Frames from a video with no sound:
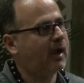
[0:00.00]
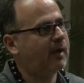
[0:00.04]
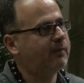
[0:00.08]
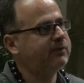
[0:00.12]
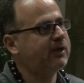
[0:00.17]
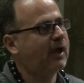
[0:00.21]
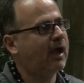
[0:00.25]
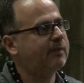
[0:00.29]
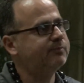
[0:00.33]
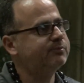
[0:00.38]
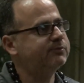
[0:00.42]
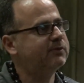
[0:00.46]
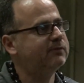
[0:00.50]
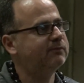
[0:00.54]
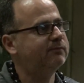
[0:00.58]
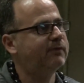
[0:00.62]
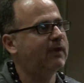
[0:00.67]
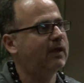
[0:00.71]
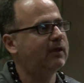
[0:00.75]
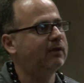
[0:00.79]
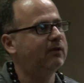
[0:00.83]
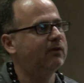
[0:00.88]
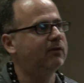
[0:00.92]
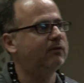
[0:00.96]
adoption
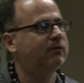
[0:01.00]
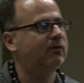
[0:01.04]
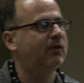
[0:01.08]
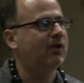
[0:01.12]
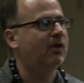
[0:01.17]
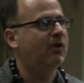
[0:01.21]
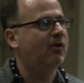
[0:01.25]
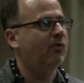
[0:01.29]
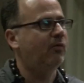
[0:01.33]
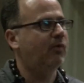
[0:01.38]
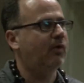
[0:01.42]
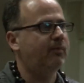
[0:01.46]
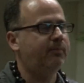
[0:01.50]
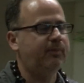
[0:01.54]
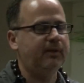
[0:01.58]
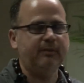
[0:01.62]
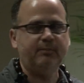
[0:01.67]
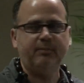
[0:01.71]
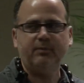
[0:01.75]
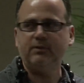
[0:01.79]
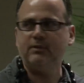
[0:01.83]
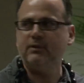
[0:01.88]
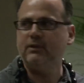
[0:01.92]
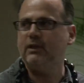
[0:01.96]
venues where
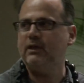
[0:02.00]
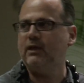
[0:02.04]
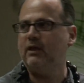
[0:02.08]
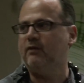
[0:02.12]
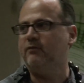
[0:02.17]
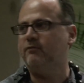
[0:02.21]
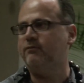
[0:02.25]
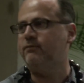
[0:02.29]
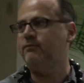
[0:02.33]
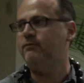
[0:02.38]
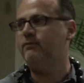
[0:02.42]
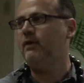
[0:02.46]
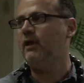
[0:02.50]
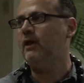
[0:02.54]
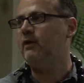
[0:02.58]
people live